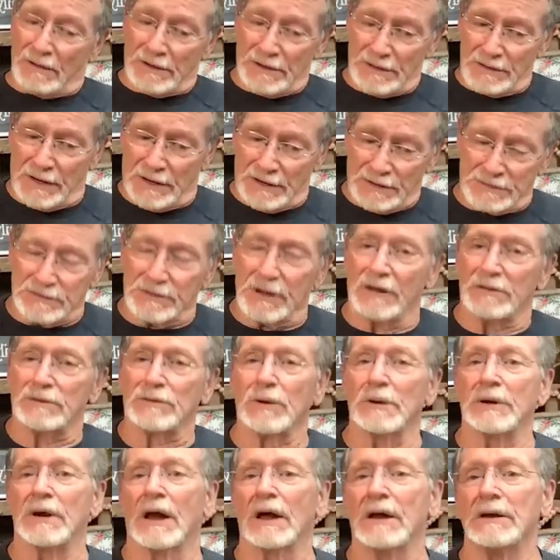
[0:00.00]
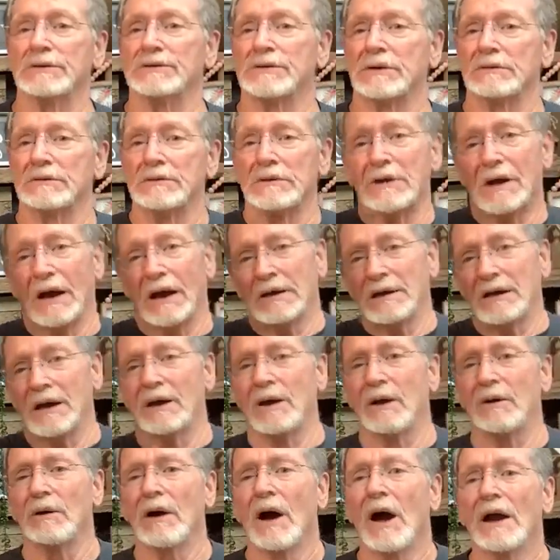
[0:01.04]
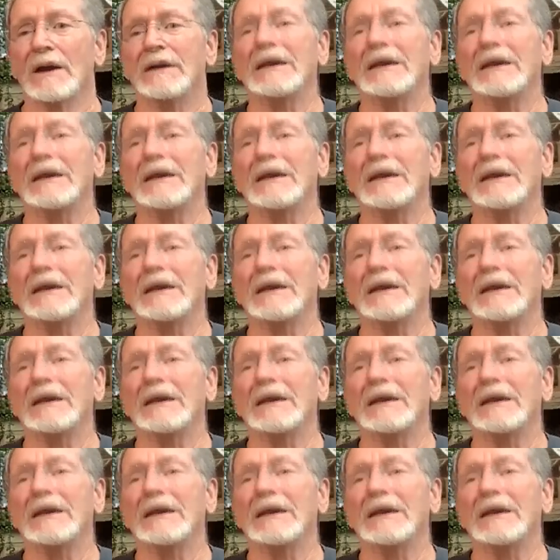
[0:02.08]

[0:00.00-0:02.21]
He, he's dead three days. And, uh, you know,